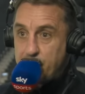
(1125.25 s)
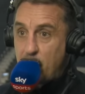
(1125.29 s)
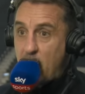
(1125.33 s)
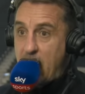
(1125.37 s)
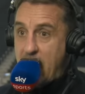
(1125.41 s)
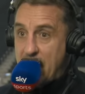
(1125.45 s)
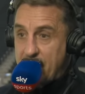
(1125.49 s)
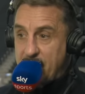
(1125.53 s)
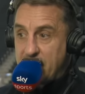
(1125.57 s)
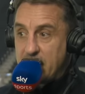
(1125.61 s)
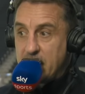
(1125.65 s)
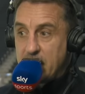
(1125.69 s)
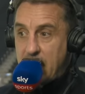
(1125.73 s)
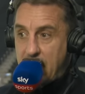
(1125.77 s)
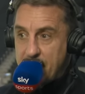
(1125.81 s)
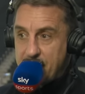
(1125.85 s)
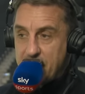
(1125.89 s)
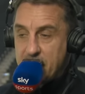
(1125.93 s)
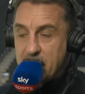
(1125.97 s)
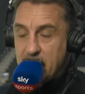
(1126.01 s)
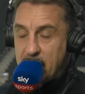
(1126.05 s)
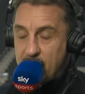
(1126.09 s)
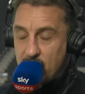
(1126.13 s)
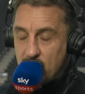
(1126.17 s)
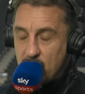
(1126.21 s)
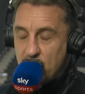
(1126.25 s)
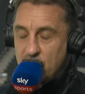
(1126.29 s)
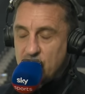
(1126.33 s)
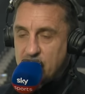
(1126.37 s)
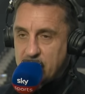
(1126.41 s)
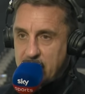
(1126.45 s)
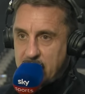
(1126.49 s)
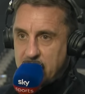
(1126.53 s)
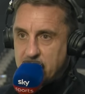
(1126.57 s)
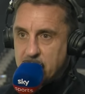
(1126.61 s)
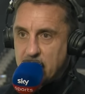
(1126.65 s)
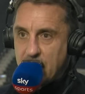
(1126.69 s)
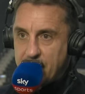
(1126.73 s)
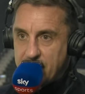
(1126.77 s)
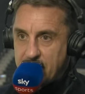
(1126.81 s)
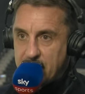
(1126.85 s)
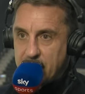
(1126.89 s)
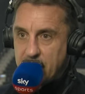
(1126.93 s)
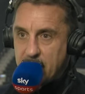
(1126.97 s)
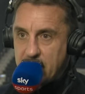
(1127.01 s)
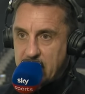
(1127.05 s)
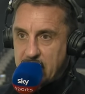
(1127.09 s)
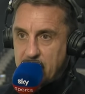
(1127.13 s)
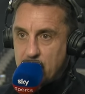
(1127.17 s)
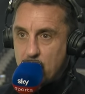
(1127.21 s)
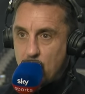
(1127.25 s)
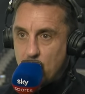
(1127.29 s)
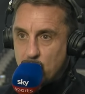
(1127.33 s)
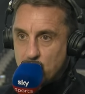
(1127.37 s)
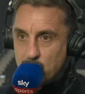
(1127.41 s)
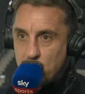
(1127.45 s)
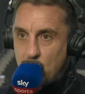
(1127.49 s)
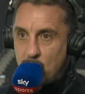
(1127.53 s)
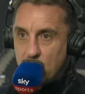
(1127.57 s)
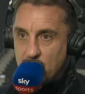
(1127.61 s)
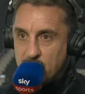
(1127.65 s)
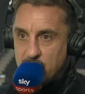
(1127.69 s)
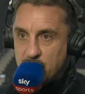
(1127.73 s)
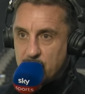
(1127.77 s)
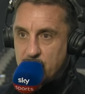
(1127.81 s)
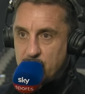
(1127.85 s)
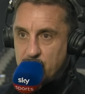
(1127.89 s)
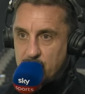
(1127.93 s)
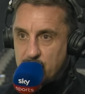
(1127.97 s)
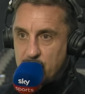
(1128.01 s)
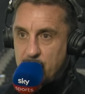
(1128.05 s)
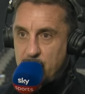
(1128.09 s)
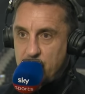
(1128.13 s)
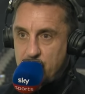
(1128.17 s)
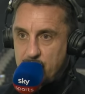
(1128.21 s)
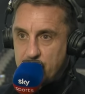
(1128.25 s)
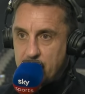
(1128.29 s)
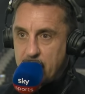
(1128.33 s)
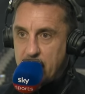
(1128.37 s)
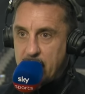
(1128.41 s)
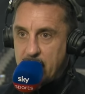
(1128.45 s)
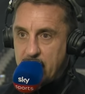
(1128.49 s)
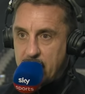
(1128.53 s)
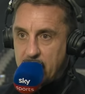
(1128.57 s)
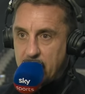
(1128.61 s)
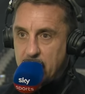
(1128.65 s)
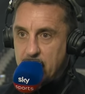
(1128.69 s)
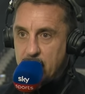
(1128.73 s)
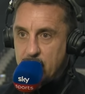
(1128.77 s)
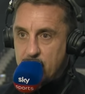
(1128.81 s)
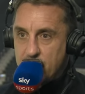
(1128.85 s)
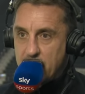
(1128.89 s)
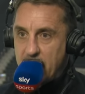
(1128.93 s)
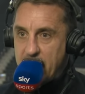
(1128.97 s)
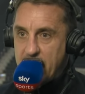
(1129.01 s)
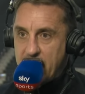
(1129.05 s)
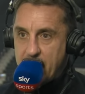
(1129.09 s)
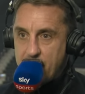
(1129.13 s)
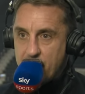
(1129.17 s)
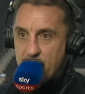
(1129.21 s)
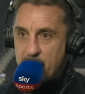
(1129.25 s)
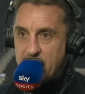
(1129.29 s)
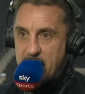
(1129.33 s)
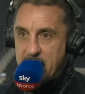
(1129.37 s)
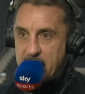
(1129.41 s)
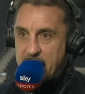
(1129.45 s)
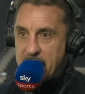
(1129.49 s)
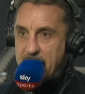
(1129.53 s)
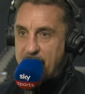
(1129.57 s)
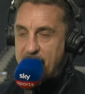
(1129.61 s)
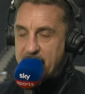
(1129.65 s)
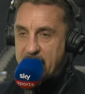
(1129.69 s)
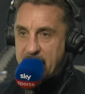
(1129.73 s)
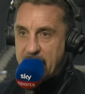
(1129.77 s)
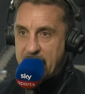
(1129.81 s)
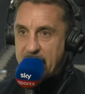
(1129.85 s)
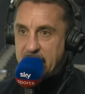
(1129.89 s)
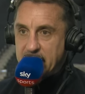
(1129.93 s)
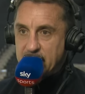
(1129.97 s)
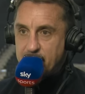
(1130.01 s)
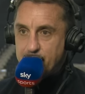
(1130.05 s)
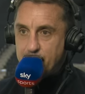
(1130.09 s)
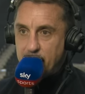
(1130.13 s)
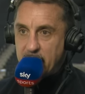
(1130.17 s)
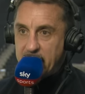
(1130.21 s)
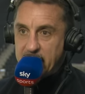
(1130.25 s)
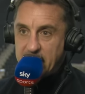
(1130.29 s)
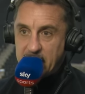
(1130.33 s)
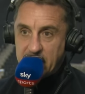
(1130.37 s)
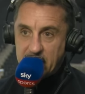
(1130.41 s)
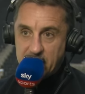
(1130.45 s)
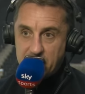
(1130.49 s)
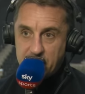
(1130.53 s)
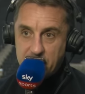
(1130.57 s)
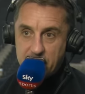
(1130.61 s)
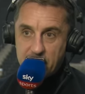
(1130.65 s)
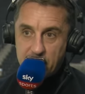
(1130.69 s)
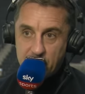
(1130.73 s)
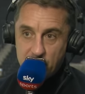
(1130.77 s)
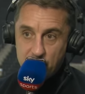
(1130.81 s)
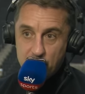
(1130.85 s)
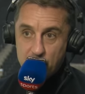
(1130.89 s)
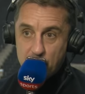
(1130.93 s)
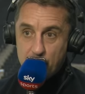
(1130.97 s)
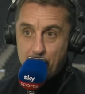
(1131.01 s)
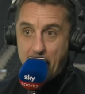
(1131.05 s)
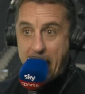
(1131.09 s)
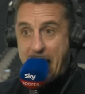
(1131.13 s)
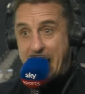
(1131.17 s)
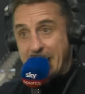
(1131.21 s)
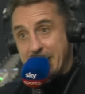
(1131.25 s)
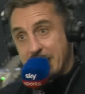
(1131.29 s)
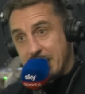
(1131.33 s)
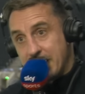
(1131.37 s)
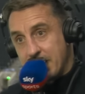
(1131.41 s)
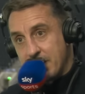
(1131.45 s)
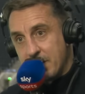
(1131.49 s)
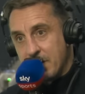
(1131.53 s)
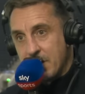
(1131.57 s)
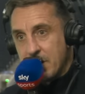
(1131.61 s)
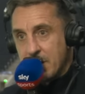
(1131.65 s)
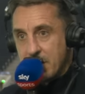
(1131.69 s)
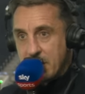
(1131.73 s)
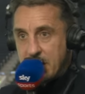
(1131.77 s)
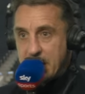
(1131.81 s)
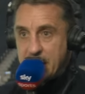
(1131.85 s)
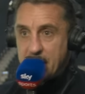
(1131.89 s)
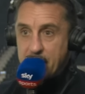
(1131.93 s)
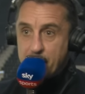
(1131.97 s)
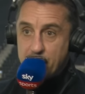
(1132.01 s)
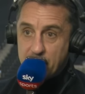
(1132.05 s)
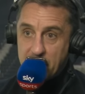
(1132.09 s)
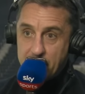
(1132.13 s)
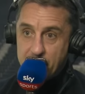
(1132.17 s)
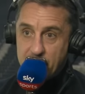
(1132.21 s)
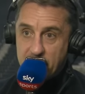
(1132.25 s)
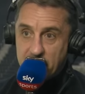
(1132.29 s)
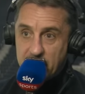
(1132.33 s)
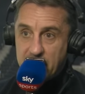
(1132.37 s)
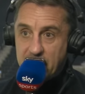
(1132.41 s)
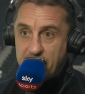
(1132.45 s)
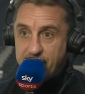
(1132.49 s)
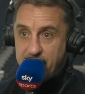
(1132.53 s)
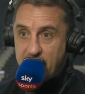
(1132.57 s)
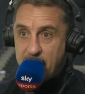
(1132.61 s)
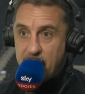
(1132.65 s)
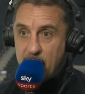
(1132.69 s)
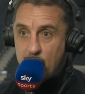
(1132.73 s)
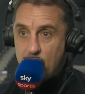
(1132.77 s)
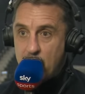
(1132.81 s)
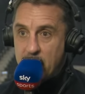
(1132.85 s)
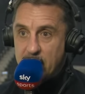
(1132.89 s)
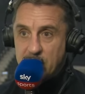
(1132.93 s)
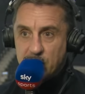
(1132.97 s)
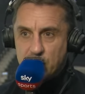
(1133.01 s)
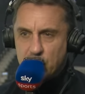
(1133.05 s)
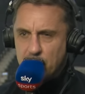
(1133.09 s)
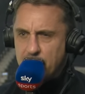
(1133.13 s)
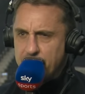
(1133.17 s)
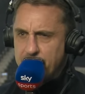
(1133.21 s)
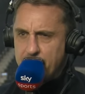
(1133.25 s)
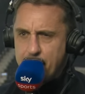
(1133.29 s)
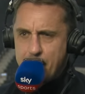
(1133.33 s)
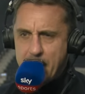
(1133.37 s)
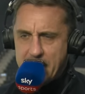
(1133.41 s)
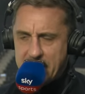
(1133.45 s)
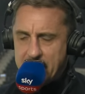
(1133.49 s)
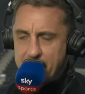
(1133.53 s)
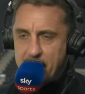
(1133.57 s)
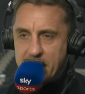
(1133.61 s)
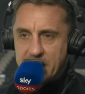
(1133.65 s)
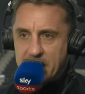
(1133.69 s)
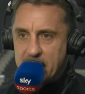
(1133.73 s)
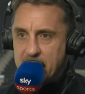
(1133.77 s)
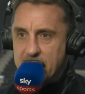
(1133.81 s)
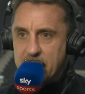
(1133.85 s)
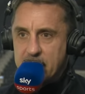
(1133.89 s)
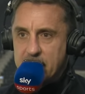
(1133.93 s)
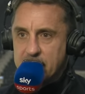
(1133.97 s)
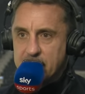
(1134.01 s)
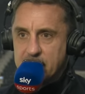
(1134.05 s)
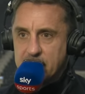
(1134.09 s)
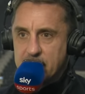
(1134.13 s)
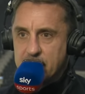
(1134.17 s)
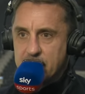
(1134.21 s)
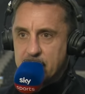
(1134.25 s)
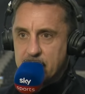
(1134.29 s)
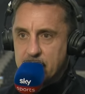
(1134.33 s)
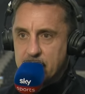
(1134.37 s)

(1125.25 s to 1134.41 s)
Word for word: But I think I think they'll have a good season. I think that he knows what to do. Uh, Unai Emery he navigates playing in Europe and in the Premier League very well. He's done it for many many years.